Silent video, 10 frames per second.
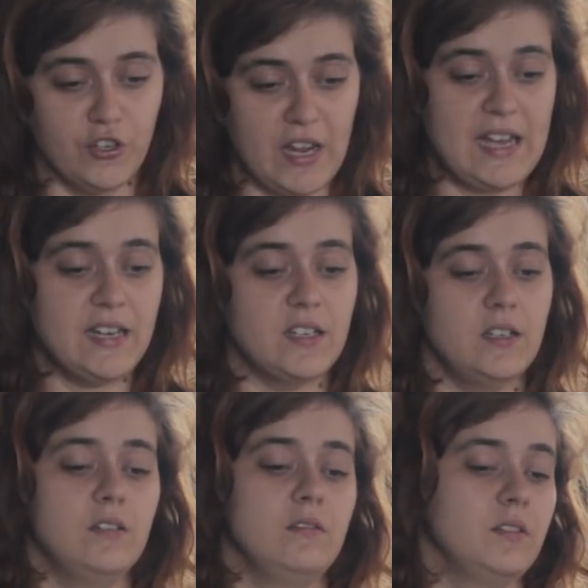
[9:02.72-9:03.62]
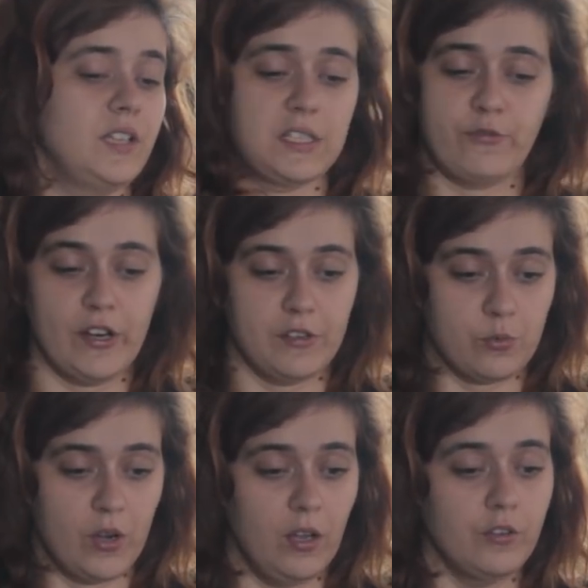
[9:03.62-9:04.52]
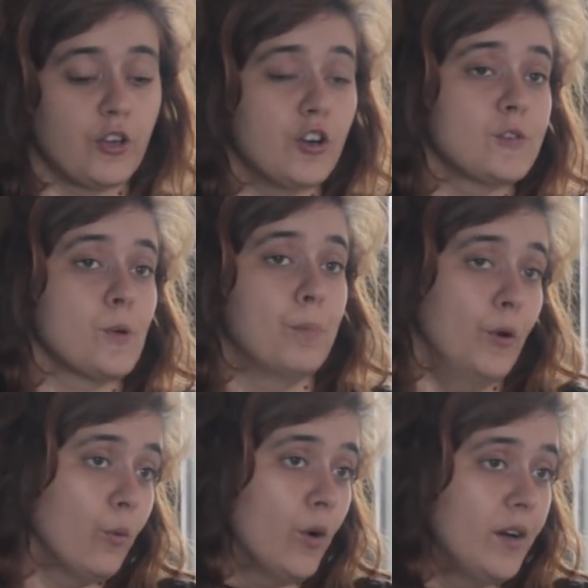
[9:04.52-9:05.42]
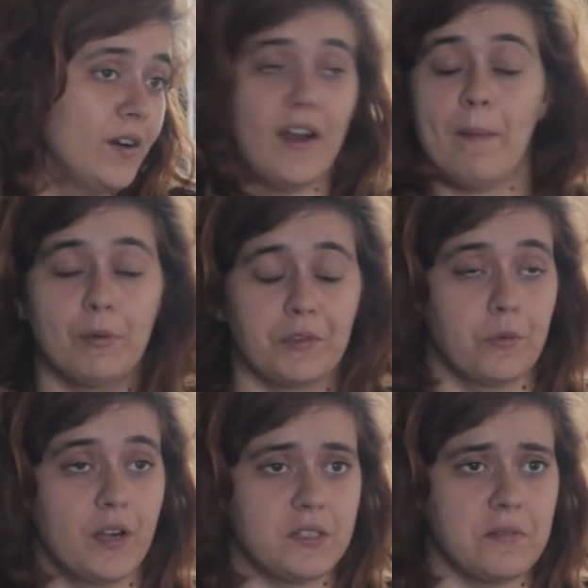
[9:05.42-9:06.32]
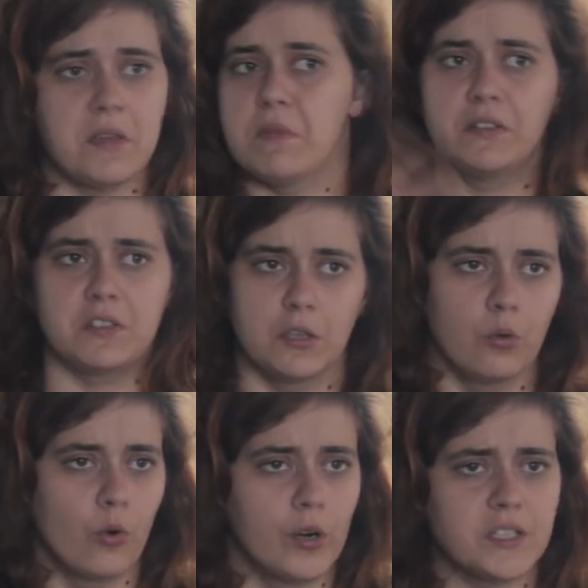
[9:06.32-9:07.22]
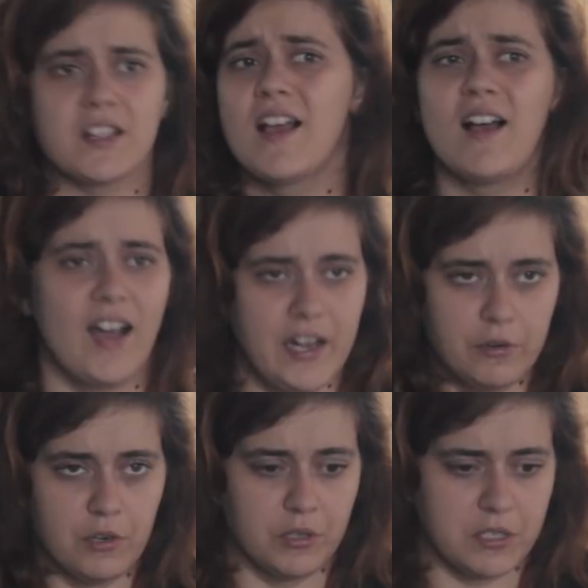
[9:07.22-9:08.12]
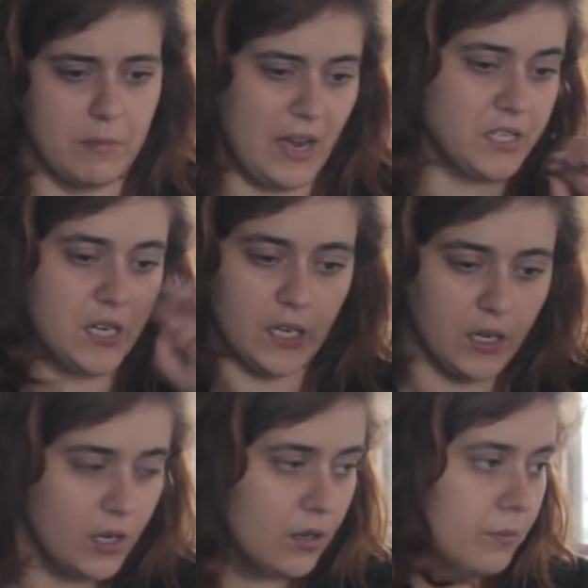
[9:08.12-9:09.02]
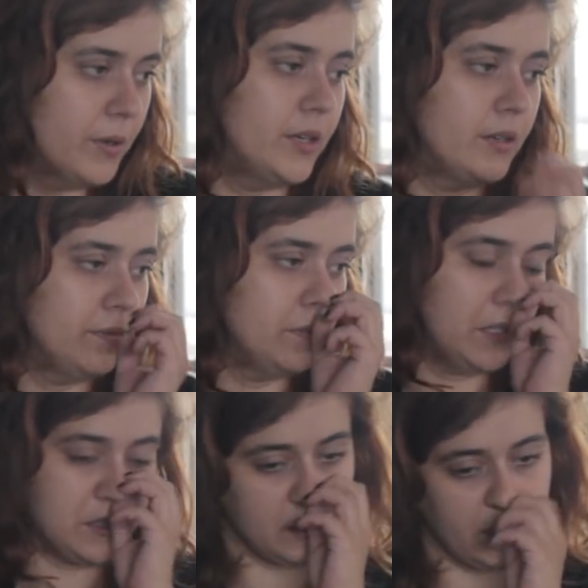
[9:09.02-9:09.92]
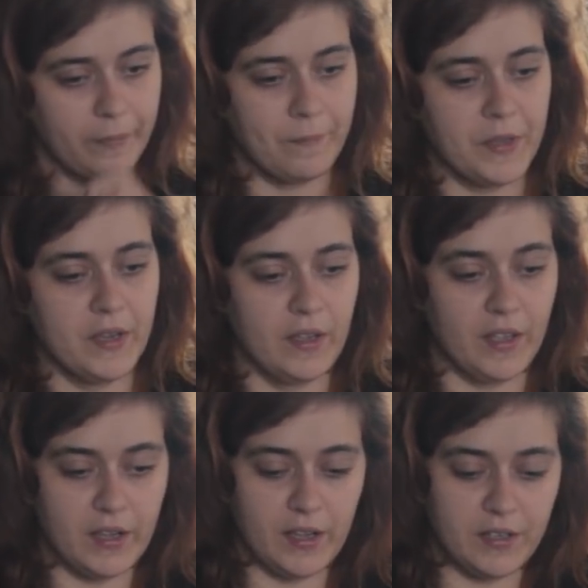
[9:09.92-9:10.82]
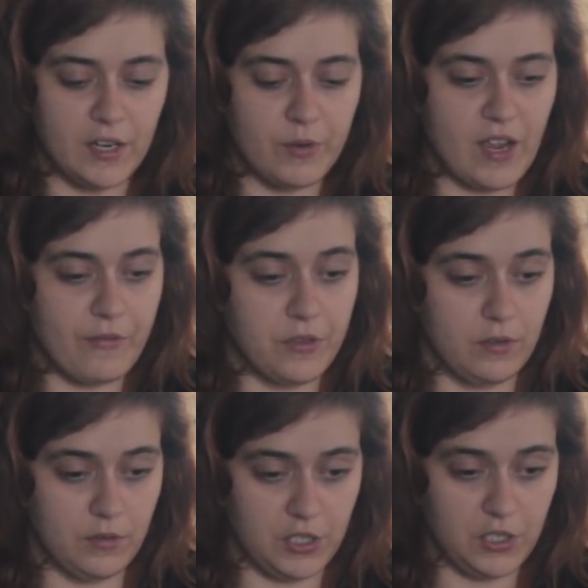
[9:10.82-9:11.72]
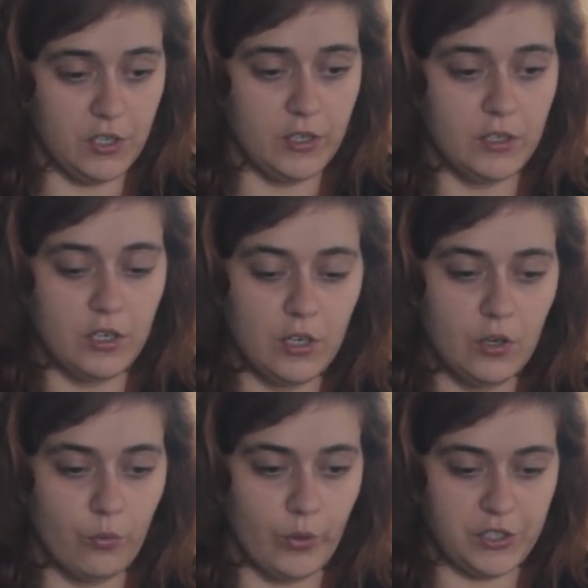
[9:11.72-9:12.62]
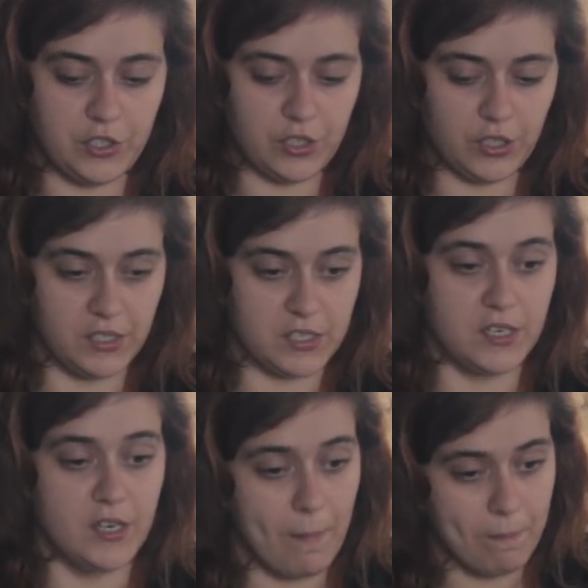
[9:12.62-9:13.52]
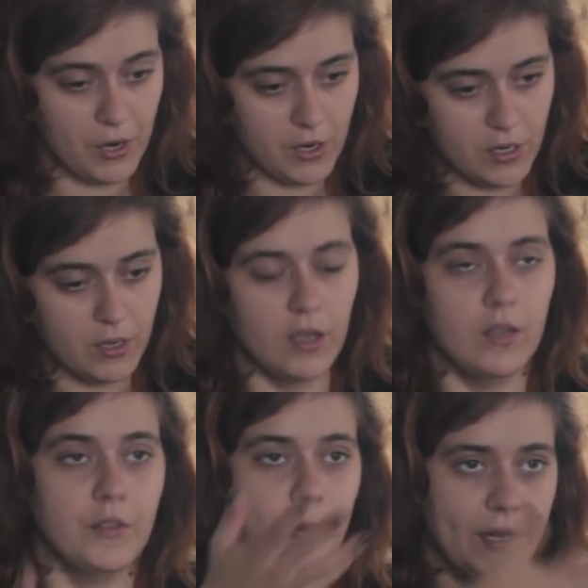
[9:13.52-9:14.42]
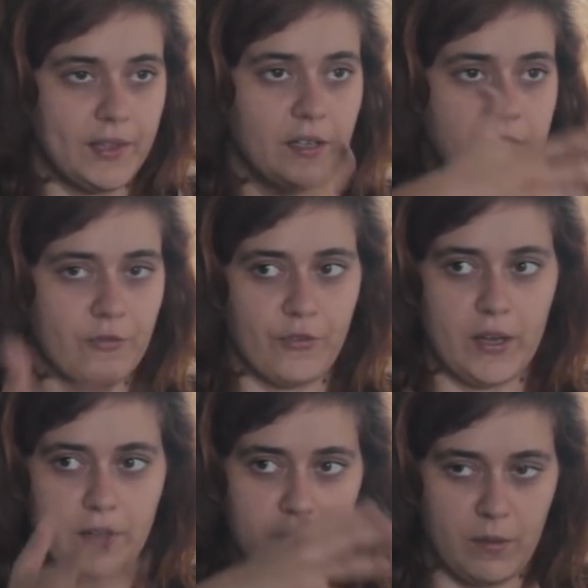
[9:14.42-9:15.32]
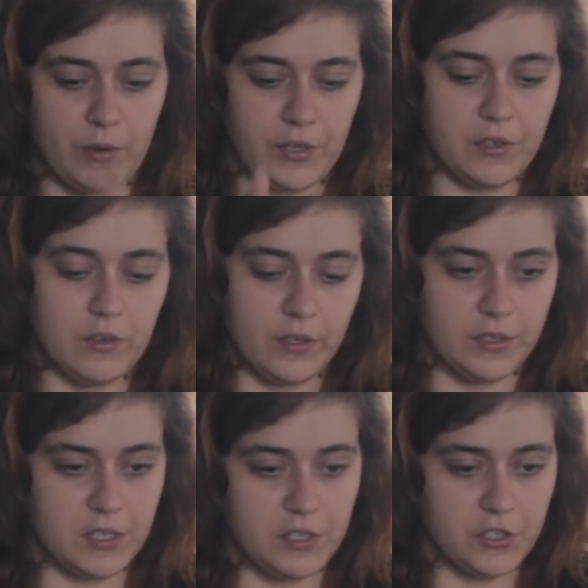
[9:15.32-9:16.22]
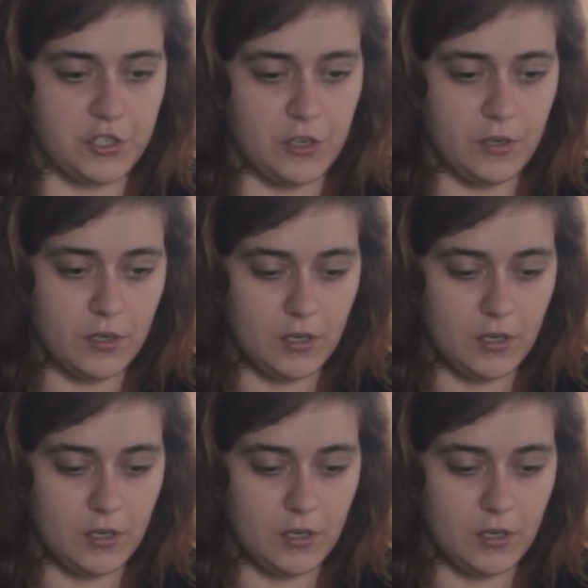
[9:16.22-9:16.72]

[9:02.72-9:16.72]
not, that's fine as well. You can also put one and not put the rest of them, and it still works. I don't know what's the magic, but it's a thing. And then we have the year, which is a number. The way that it's defined, a number here is integer.